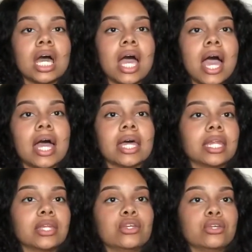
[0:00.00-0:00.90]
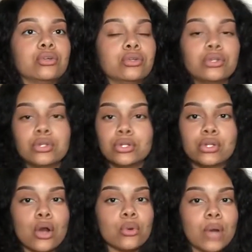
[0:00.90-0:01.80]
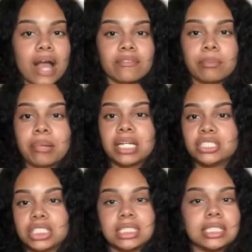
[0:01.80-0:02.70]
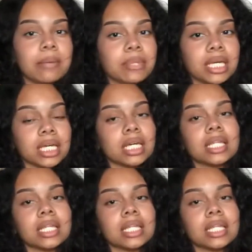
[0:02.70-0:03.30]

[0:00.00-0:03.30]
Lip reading: and you don't have a pudgy stomach,